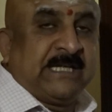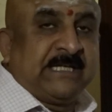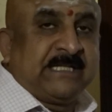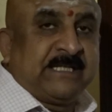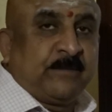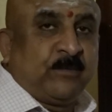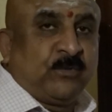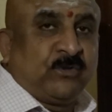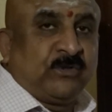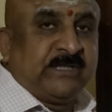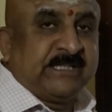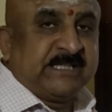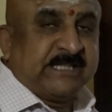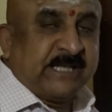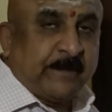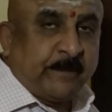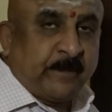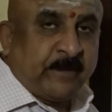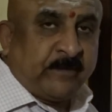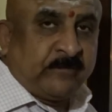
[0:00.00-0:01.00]
house tells about the
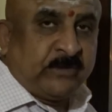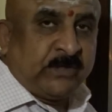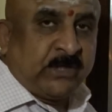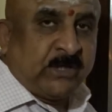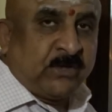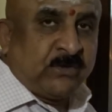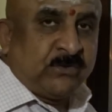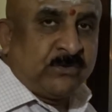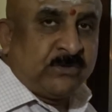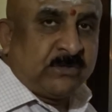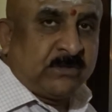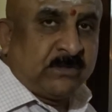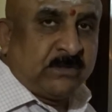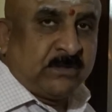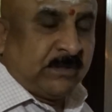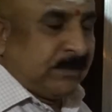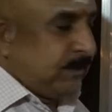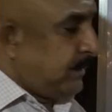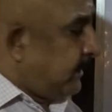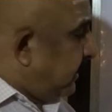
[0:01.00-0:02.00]
shape of the
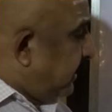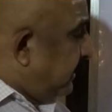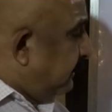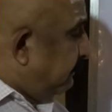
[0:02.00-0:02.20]
house,